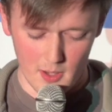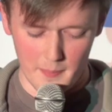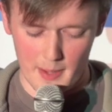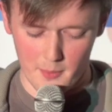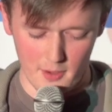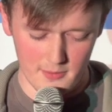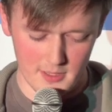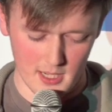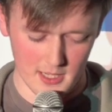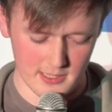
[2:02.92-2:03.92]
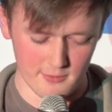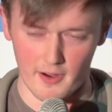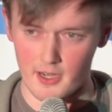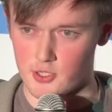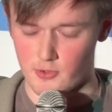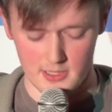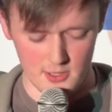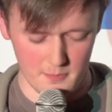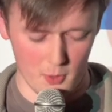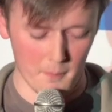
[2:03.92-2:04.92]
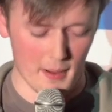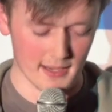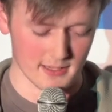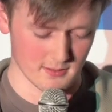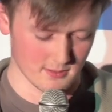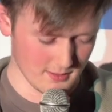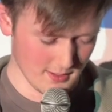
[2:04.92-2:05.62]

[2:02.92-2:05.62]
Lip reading: our pepperoni cutting factory in Newport Pagnell,